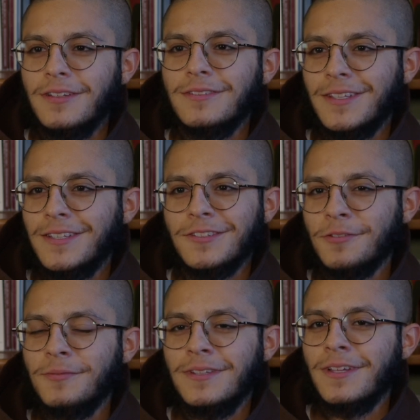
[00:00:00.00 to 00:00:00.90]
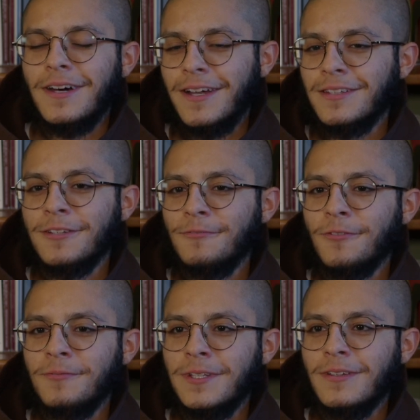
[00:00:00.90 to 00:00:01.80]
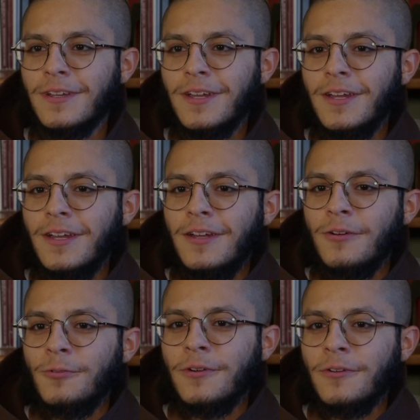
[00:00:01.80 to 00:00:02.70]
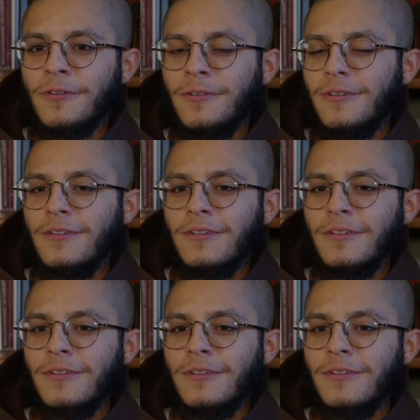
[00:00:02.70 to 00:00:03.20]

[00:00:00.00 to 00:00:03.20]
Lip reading: That tends to be the highlight for me, where